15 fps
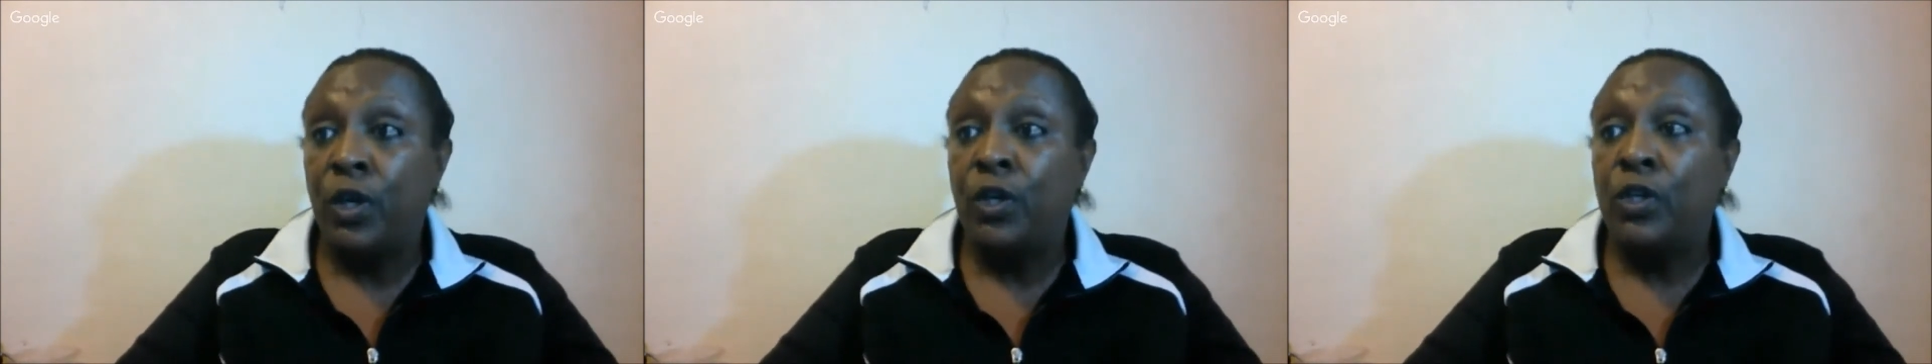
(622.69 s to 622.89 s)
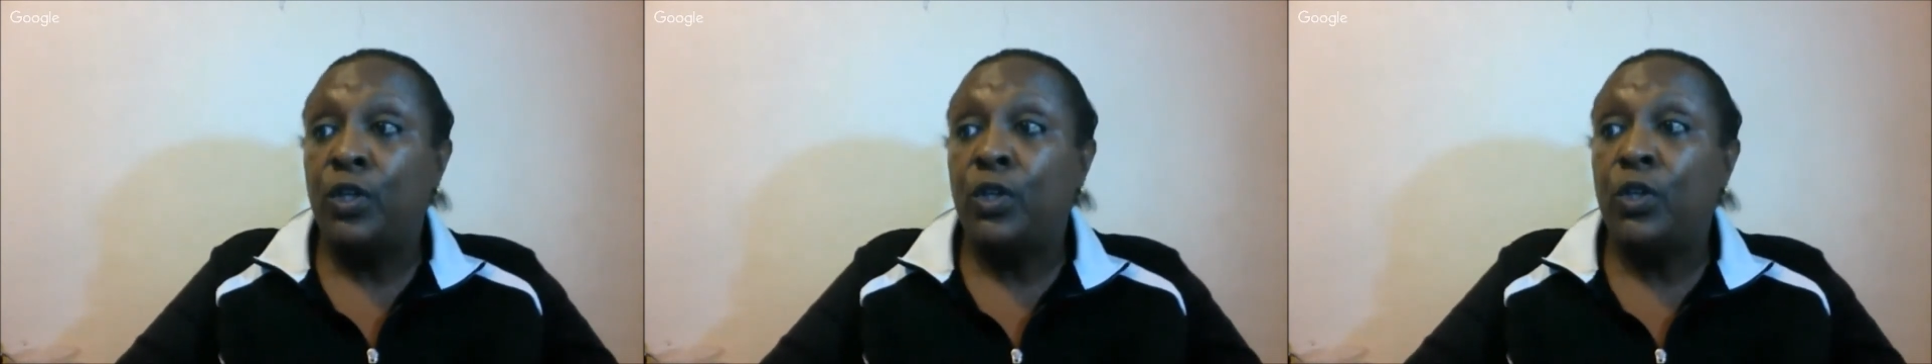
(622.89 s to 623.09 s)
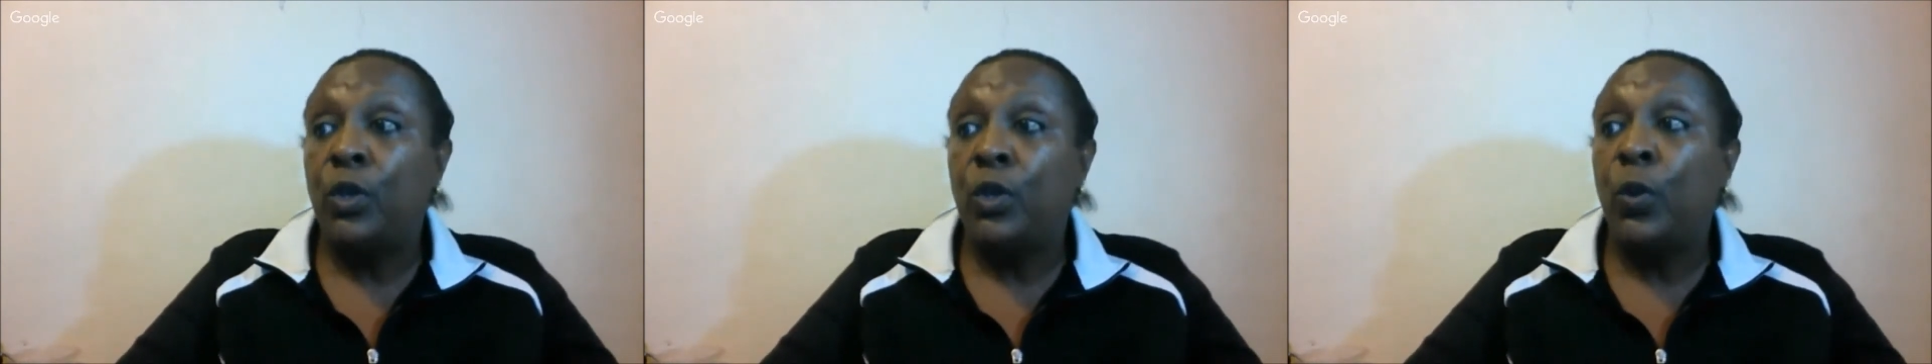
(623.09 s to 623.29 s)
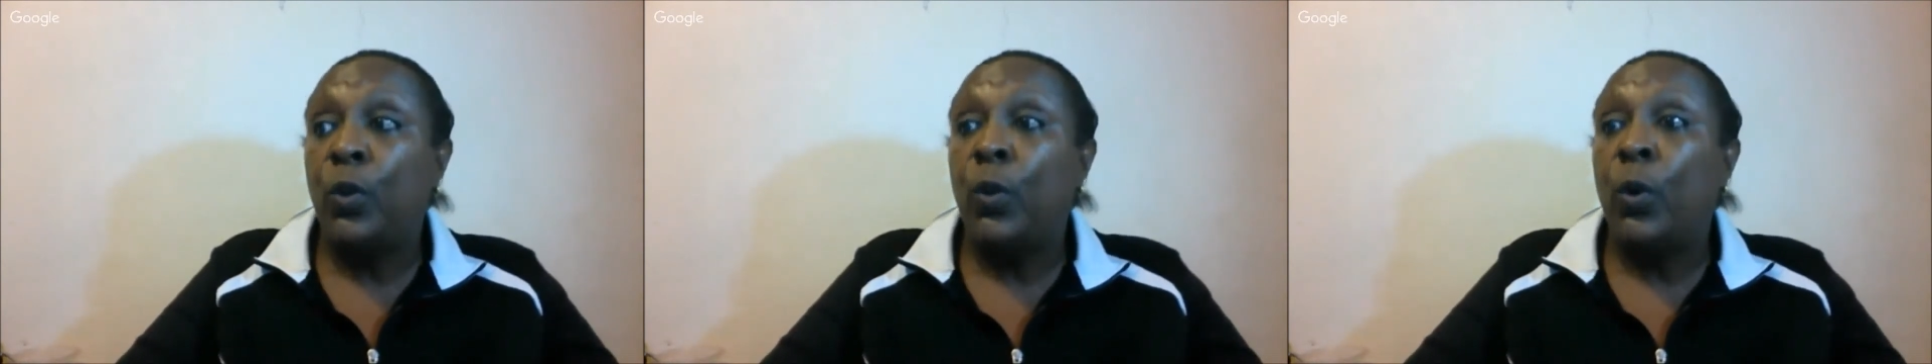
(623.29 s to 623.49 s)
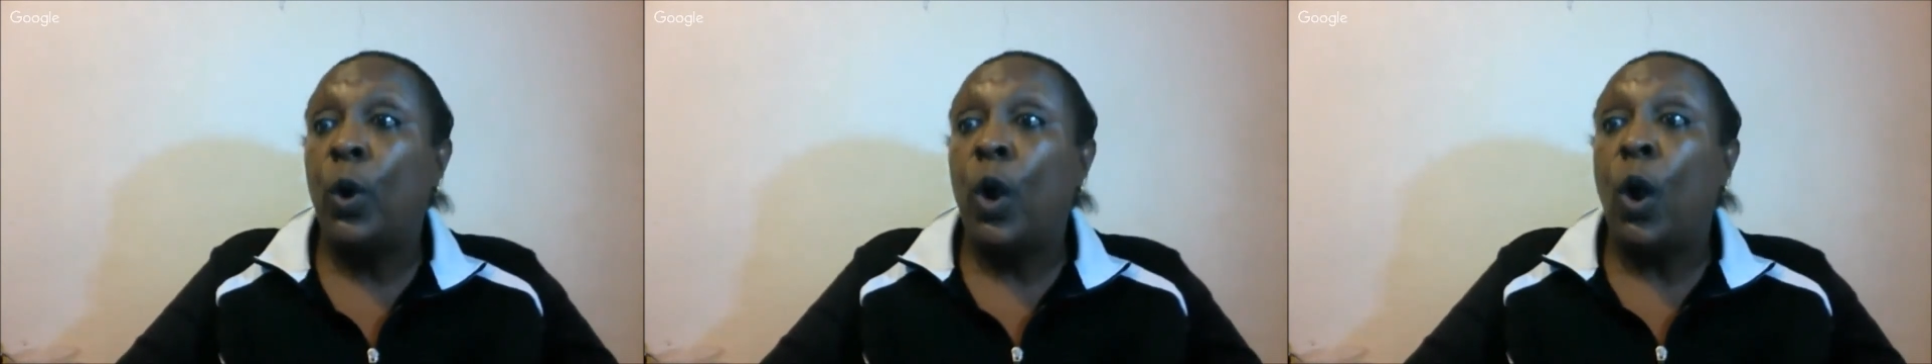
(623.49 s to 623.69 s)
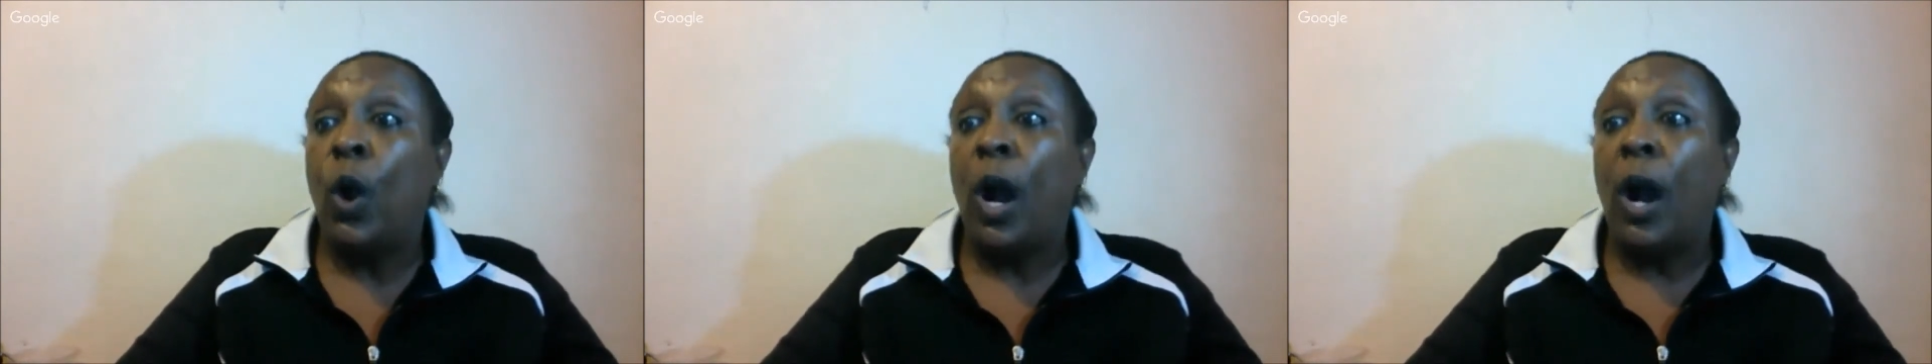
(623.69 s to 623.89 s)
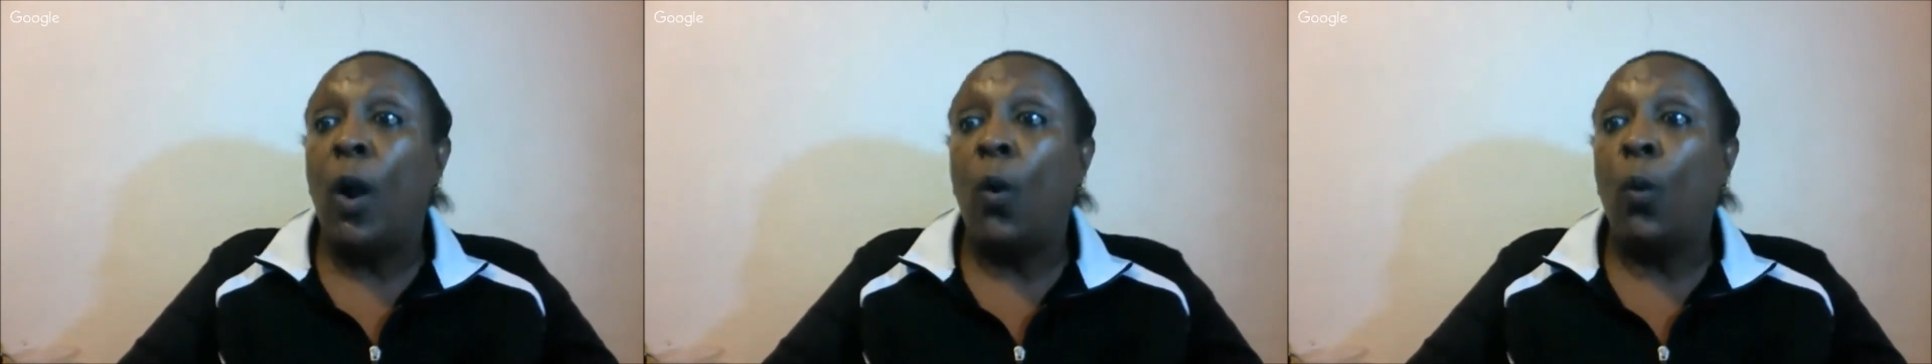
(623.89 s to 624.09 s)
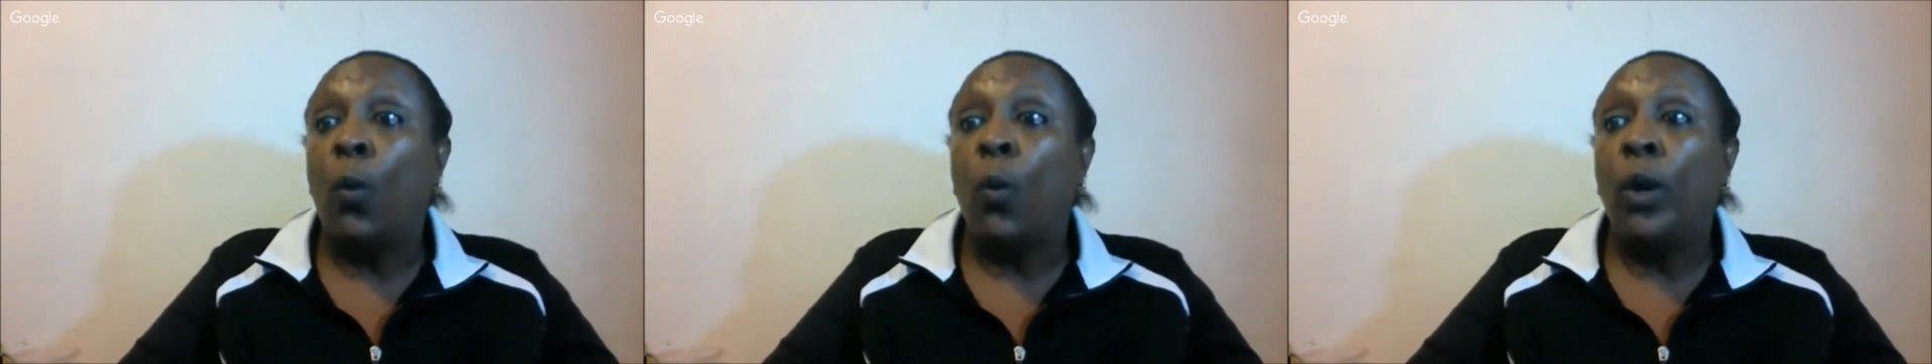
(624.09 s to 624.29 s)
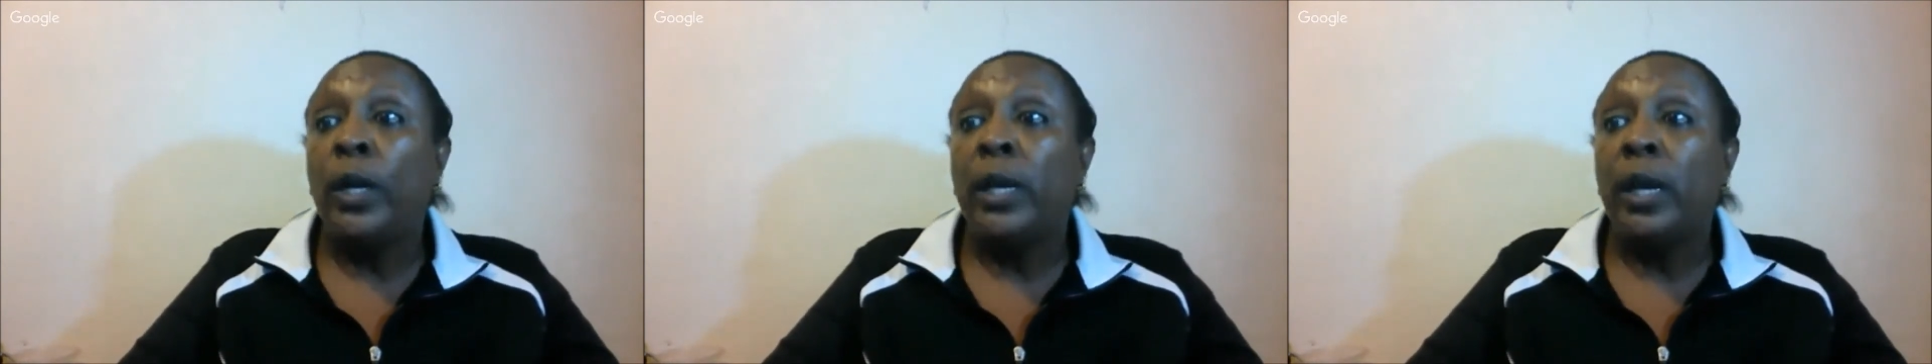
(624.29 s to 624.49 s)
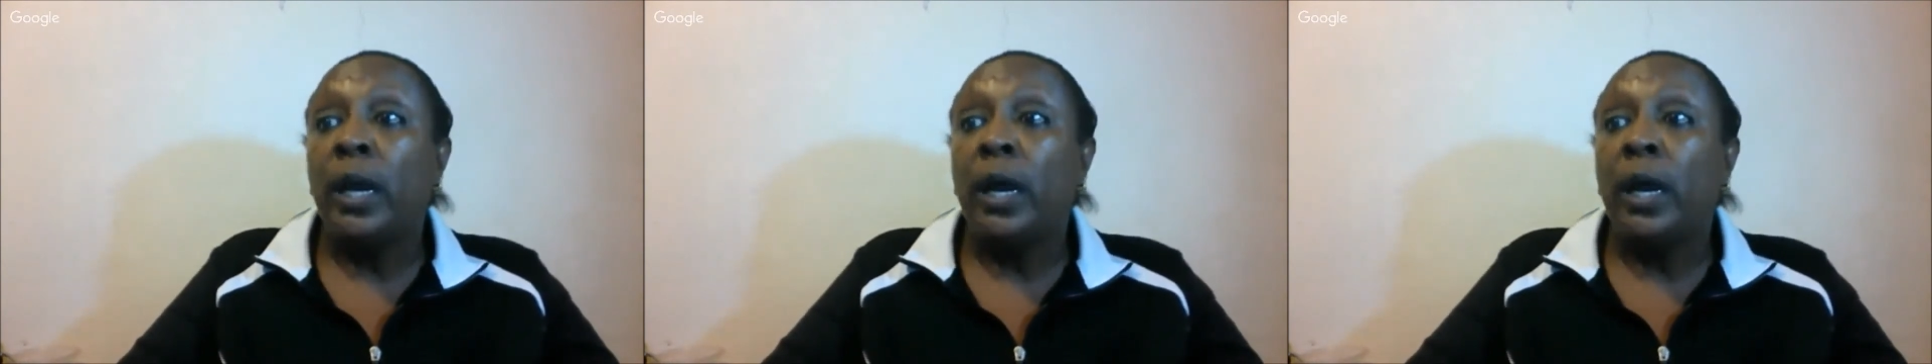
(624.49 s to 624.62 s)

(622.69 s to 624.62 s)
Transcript: So what